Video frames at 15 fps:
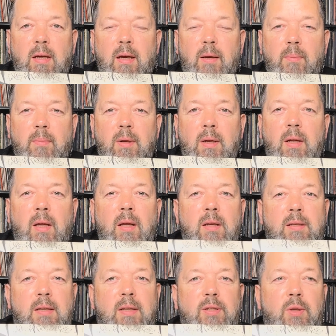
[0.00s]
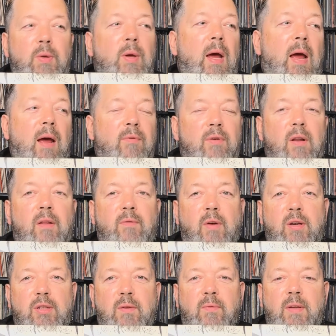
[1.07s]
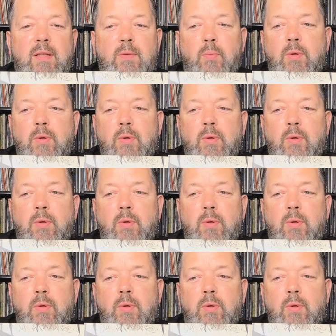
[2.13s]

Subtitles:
because I do have another version of this,